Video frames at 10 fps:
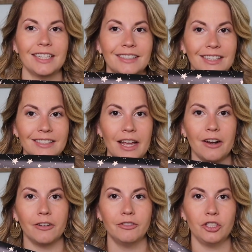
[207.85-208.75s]
and it's a
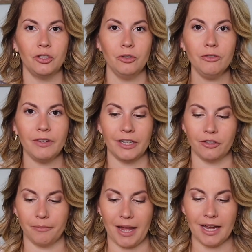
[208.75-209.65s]
set of two
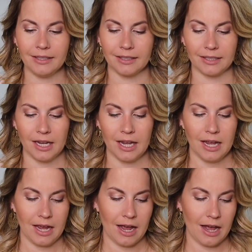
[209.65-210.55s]
facial masks.
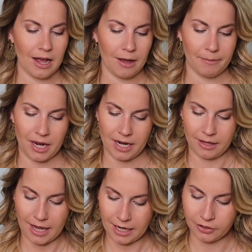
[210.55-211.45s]
Um,
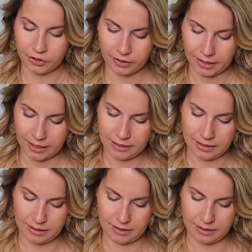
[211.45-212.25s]
I'll actually,